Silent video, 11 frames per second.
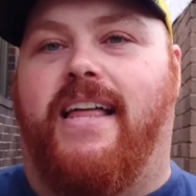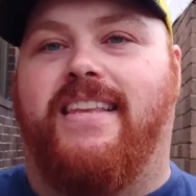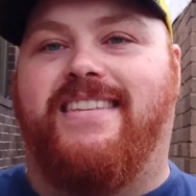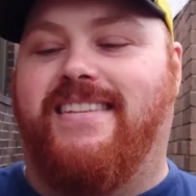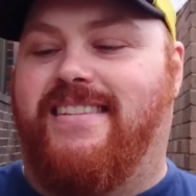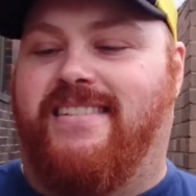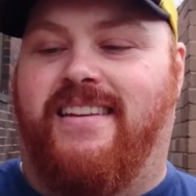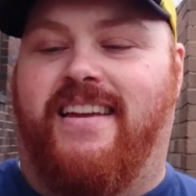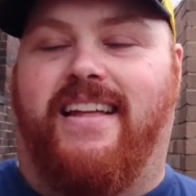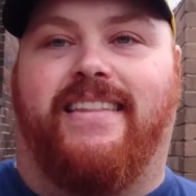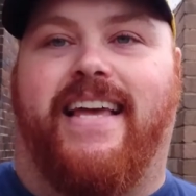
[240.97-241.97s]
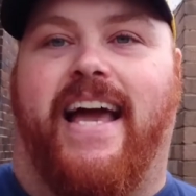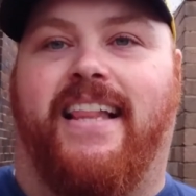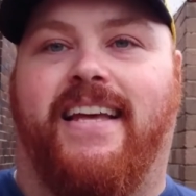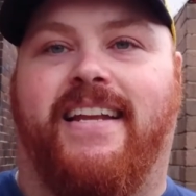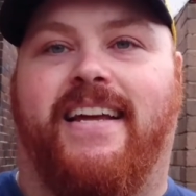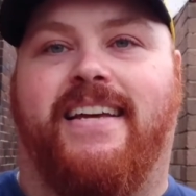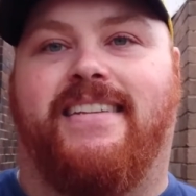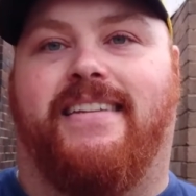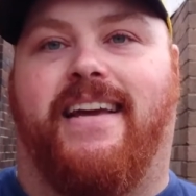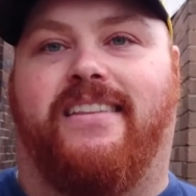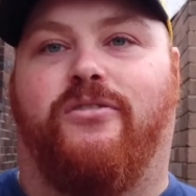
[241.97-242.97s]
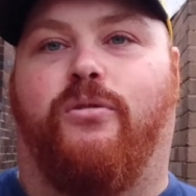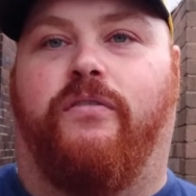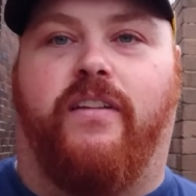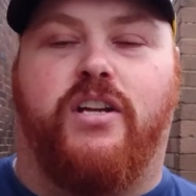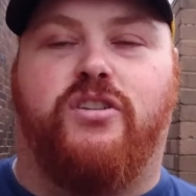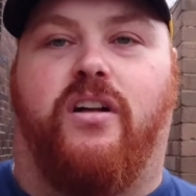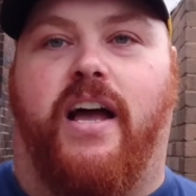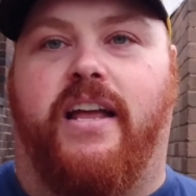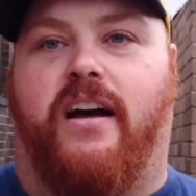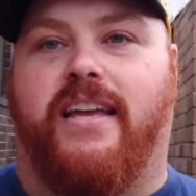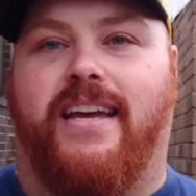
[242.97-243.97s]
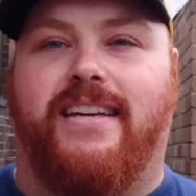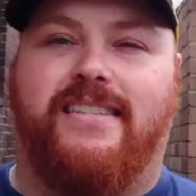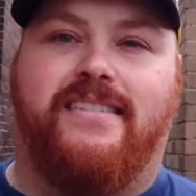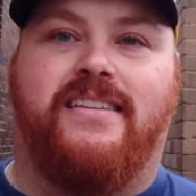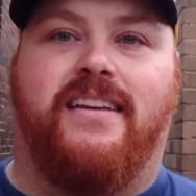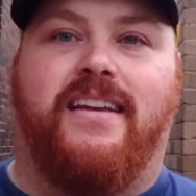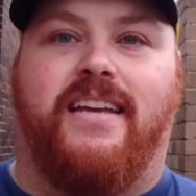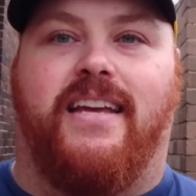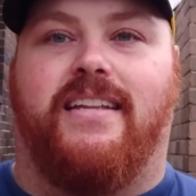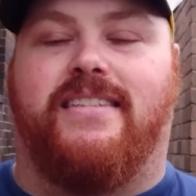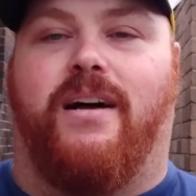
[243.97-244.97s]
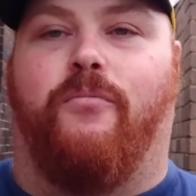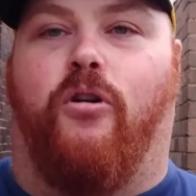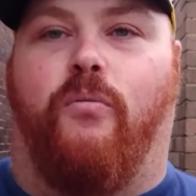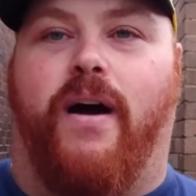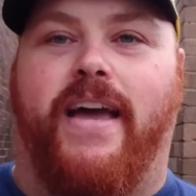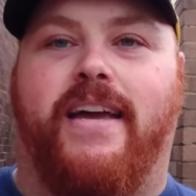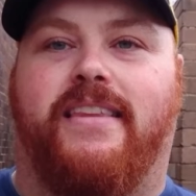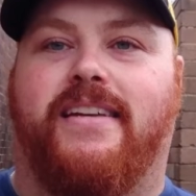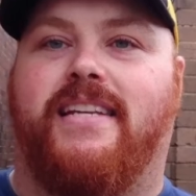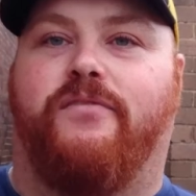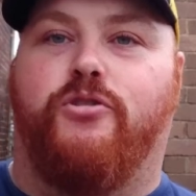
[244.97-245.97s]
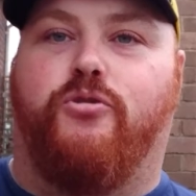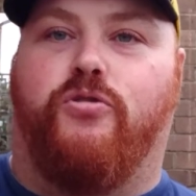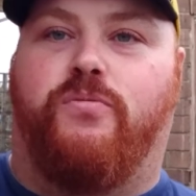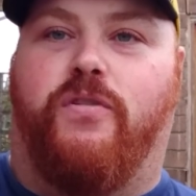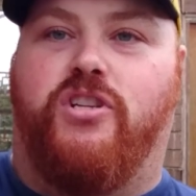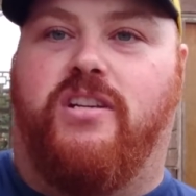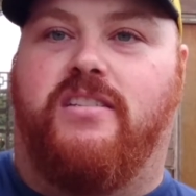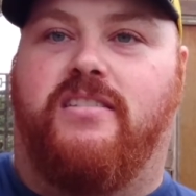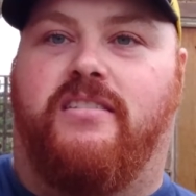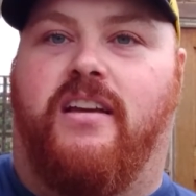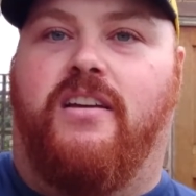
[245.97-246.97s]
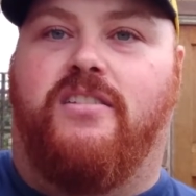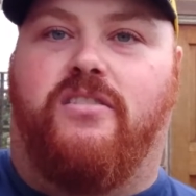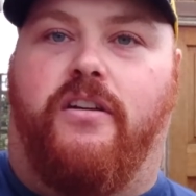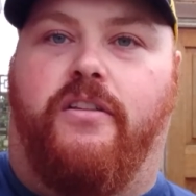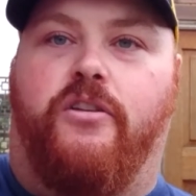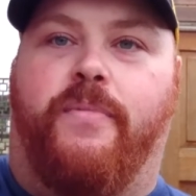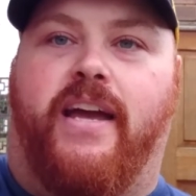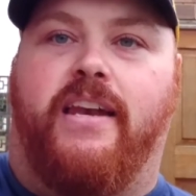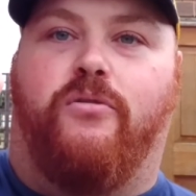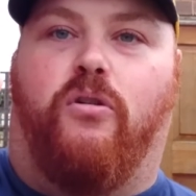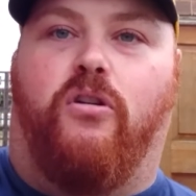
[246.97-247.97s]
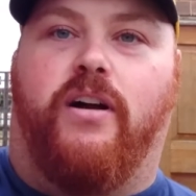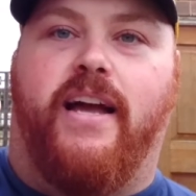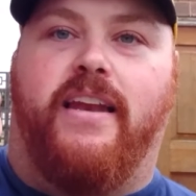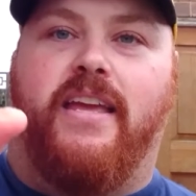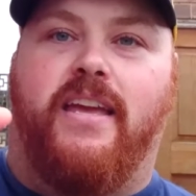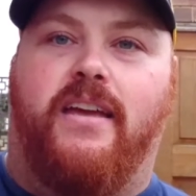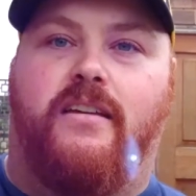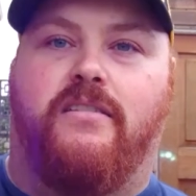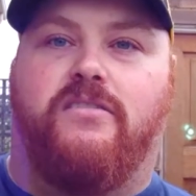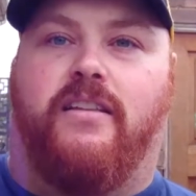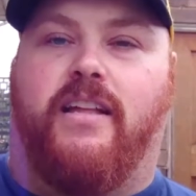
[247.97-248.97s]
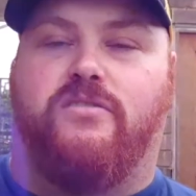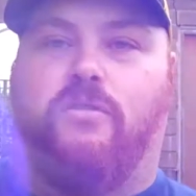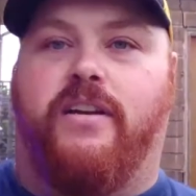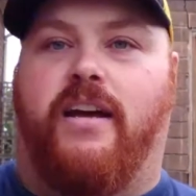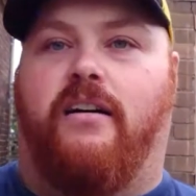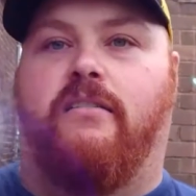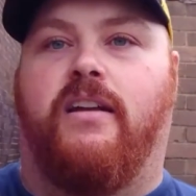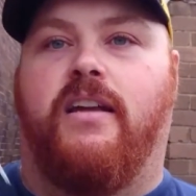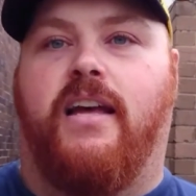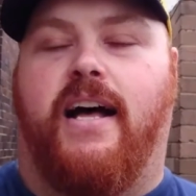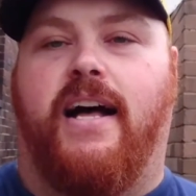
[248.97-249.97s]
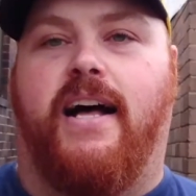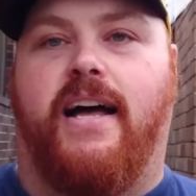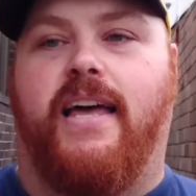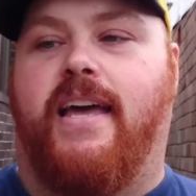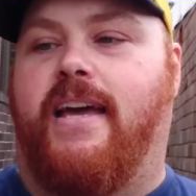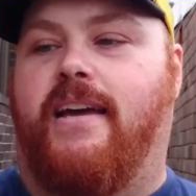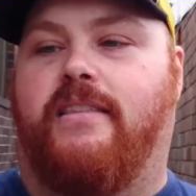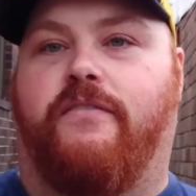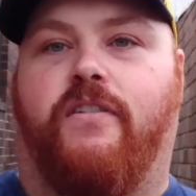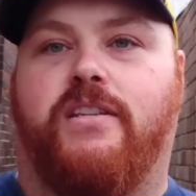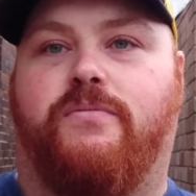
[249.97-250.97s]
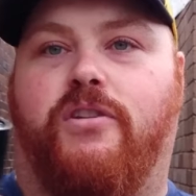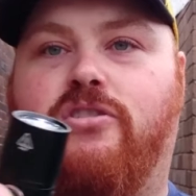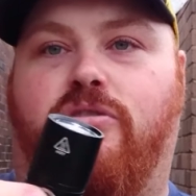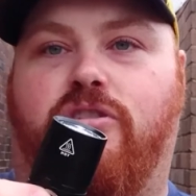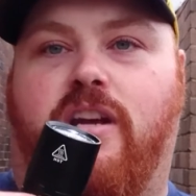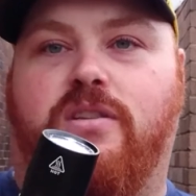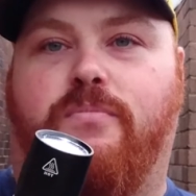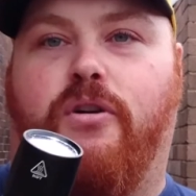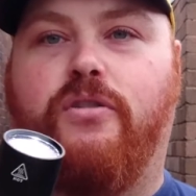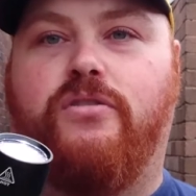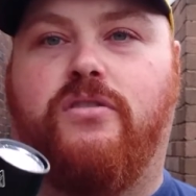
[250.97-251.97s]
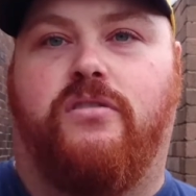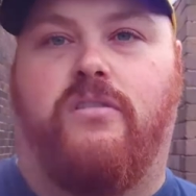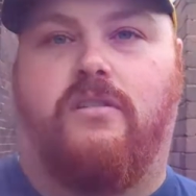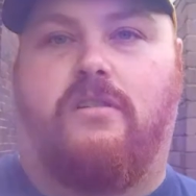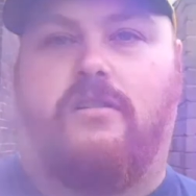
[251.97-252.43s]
This is tailored as a tactical flashlight, I guess, in somewhat way. It does have the dual switches, so the mechanical lockout here, so that's on now, and the front switch to change modes.